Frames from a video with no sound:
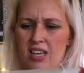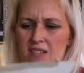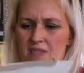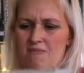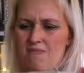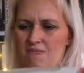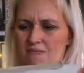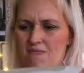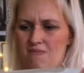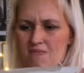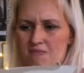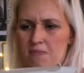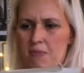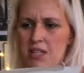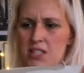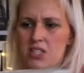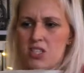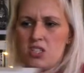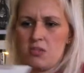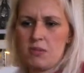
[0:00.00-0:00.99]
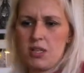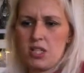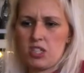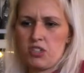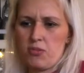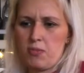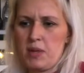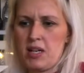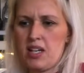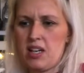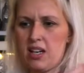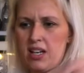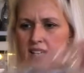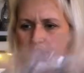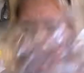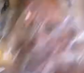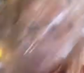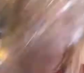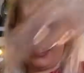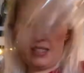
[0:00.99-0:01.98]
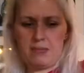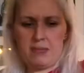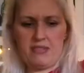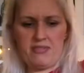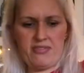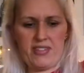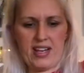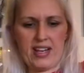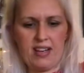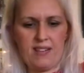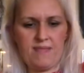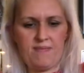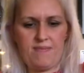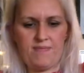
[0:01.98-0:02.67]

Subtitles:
A bit too much for my liking, to be fair.